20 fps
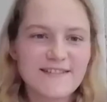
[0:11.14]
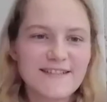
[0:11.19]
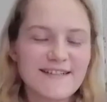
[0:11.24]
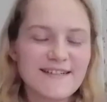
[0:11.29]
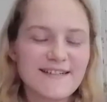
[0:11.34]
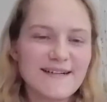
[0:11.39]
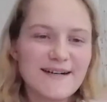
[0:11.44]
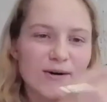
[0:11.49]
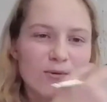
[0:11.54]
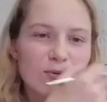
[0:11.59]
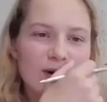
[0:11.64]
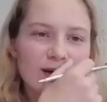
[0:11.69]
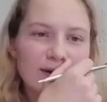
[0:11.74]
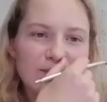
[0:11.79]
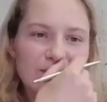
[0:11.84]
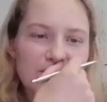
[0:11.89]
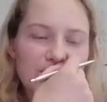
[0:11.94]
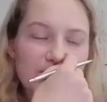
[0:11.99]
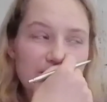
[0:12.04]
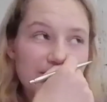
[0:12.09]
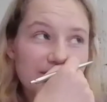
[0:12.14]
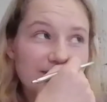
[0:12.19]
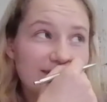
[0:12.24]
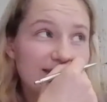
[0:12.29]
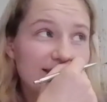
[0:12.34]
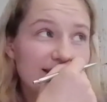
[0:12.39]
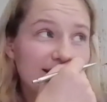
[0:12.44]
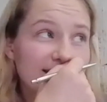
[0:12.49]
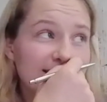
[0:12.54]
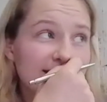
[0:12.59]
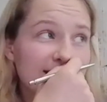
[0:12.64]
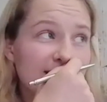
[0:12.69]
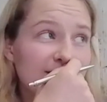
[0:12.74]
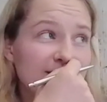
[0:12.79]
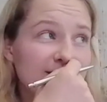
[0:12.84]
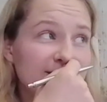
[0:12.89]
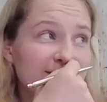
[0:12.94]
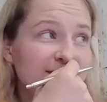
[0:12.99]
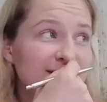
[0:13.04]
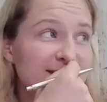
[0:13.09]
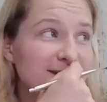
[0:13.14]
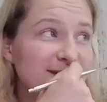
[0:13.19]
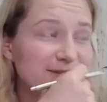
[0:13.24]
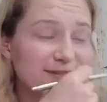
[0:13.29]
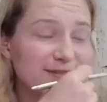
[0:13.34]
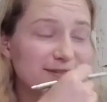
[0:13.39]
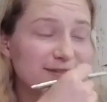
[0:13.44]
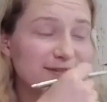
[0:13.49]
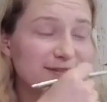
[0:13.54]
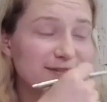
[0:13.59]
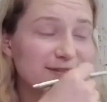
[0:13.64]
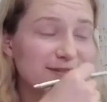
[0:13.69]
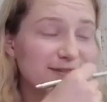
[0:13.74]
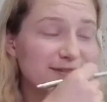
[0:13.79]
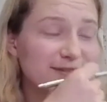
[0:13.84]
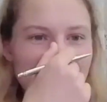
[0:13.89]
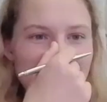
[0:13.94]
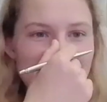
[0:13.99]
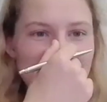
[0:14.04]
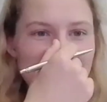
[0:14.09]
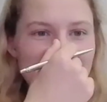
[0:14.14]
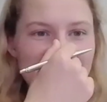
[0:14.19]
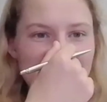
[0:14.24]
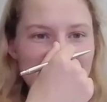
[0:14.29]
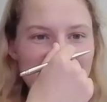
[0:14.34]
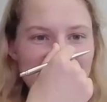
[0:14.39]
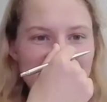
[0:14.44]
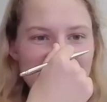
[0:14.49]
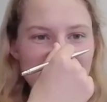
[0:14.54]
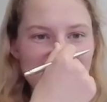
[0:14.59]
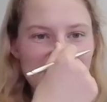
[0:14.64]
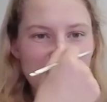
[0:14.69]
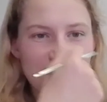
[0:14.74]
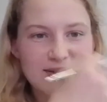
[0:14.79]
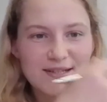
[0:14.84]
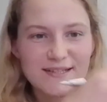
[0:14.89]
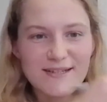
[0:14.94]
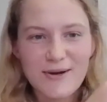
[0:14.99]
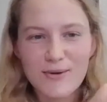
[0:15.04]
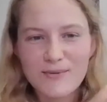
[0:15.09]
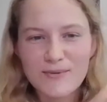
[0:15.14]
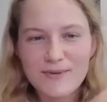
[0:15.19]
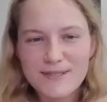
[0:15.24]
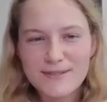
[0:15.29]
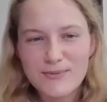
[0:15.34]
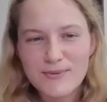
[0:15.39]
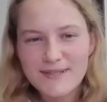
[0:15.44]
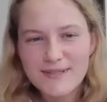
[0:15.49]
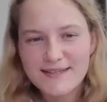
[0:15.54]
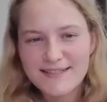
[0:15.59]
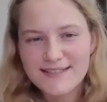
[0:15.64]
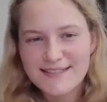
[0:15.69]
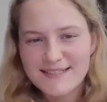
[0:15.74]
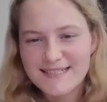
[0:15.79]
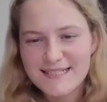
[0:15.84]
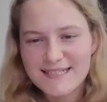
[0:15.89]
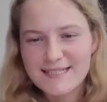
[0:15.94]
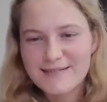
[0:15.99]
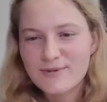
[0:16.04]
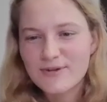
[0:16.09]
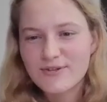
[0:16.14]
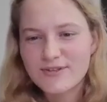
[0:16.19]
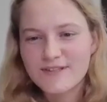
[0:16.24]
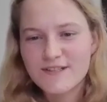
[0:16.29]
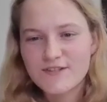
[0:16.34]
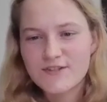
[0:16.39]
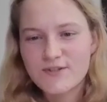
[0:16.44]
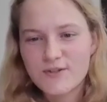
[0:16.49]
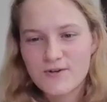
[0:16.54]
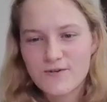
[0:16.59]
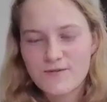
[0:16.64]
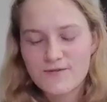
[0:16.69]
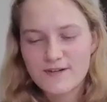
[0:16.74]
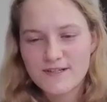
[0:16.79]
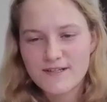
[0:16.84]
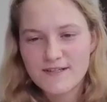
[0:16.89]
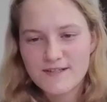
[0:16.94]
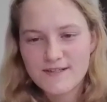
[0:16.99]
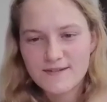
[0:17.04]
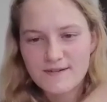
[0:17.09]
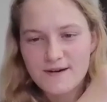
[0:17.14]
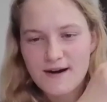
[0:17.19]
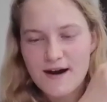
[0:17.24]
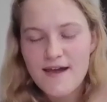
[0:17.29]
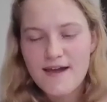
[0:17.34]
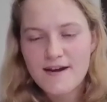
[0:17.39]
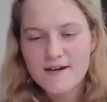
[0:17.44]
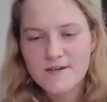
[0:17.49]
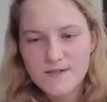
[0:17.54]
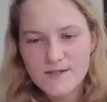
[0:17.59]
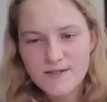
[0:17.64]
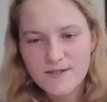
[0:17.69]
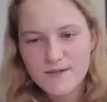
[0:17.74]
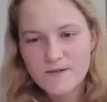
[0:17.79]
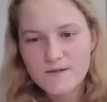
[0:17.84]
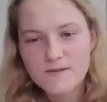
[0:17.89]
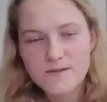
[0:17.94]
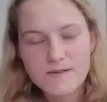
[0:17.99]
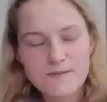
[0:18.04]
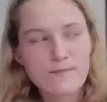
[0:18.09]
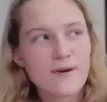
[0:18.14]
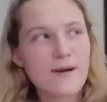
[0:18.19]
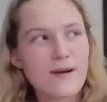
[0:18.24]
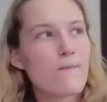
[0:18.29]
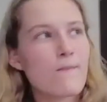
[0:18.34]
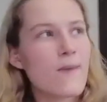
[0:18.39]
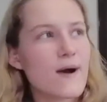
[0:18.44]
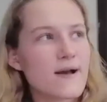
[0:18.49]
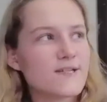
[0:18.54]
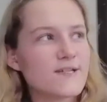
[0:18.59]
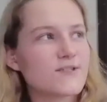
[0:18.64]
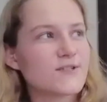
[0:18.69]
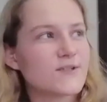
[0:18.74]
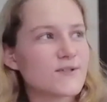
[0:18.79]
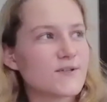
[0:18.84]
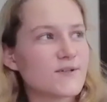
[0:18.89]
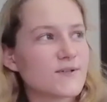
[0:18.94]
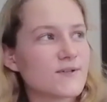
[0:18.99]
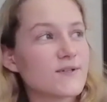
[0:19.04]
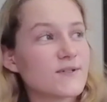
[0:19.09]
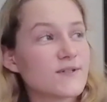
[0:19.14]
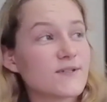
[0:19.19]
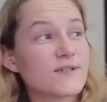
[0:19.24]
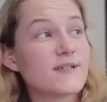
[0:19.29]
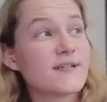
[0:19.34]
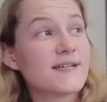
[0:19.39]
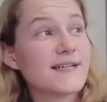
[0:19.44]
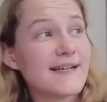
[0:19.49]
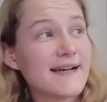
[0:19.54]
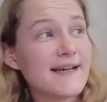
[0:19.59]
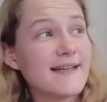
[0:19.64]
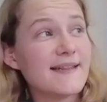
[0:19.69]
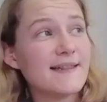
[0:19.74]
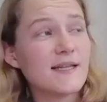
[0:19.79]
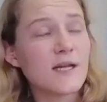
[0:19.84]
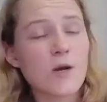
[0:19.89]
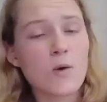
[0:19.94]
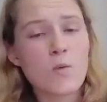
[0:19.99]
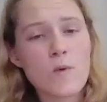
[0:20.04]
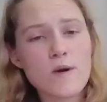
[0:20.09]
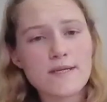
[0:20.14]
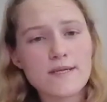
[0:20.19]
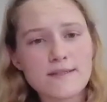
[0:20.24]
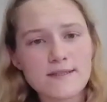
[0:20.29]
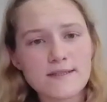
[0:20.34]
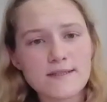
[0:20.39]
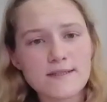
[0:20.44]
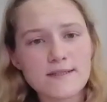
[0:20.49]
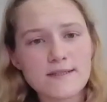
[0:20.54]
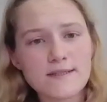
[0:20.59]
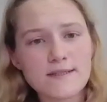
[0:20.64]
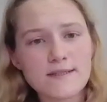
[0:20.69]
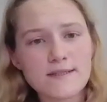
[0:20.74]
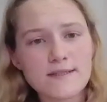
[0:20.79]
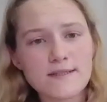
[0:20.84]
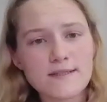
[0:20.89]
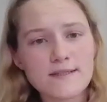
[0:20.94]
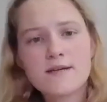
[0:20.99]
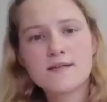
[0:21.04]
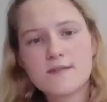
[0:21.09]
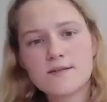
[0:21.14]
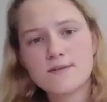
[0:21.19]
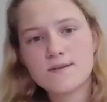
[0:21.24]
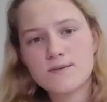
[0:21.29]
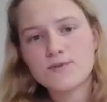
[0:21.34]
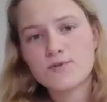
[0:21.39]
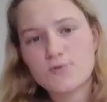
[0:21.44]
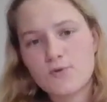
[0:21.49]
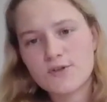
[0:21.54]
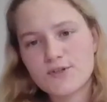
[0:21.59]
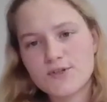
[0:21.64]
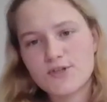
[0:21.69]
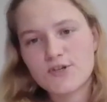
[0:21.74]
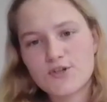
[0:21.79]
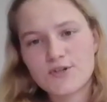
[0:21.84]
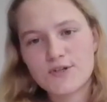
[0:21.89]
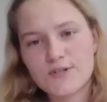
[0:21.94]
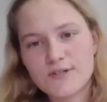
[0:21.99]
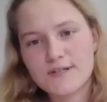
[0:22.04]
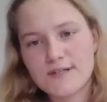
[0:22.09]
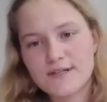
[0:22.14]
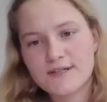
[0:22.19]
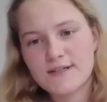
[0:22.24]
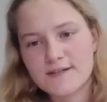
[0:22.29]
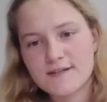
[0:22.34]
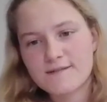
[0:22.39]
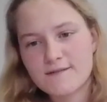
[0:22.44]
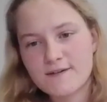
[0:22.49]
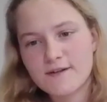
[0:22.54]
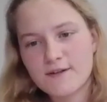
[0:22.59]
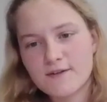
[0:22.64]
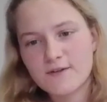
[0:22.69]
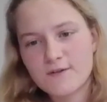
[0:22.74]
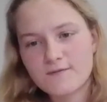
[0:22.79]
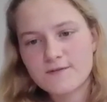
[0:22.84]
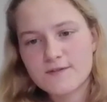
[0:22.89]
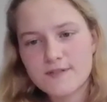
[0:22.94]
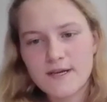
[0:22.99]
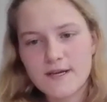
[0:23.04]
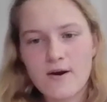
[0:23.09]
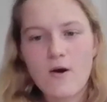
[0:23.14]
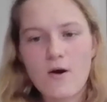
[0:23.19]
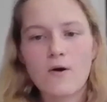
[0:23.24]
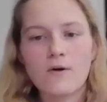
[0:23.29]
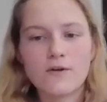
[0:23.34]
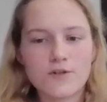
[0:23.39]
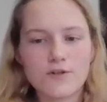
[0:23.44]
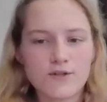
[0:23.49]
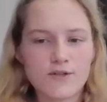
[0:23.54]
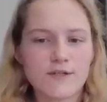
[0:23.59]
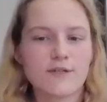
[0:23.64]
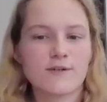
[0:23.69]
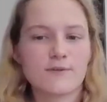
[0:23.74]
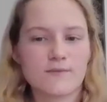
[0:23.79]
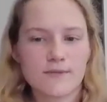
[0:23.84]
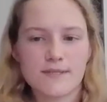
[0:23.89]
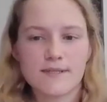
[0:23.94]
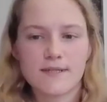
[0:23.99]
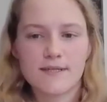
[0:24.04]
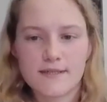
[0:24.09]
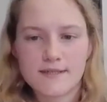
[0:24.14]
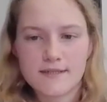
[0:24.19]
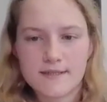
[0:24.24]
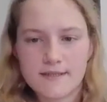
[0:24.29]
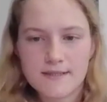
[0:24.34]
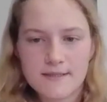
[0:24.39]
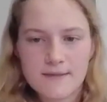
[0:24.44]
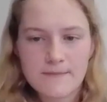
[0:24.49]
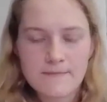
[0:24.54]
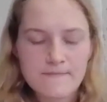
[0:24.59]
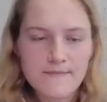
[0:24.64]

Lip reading: Well, first of all, things are not always what they seem on the surface. So I actually used my master's in linguistics to transition into a field of psychology and neuroscience.